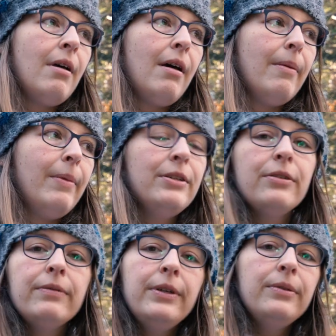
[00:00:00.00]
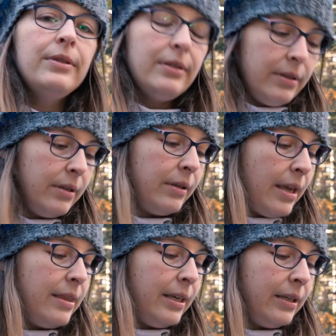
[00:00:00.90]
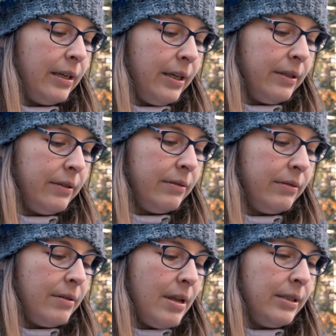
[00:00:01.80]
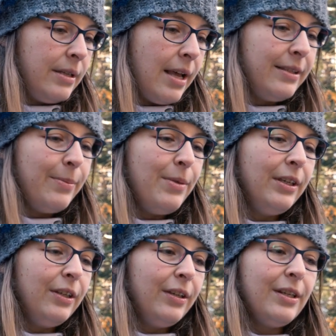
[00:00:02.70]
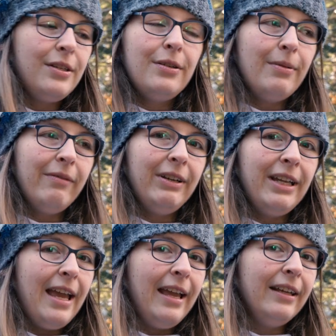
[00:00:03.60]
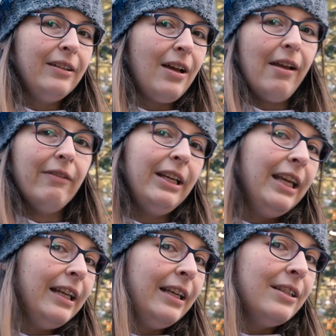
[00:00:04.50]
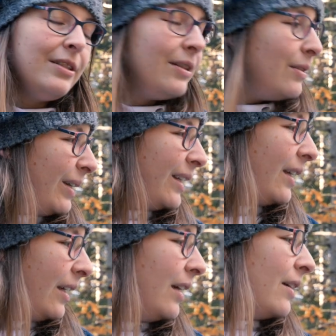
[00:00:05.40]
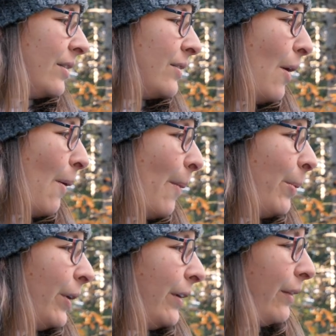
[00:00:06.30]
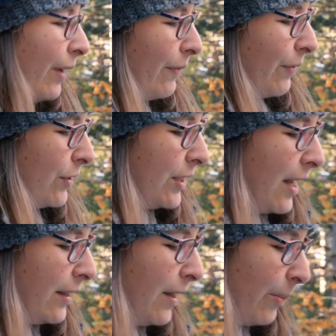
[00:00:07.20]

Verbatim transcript: um, interviewed. I think it it's not something you get to do every day and not every kid gets to do it. So I'm pretty grateful she's had the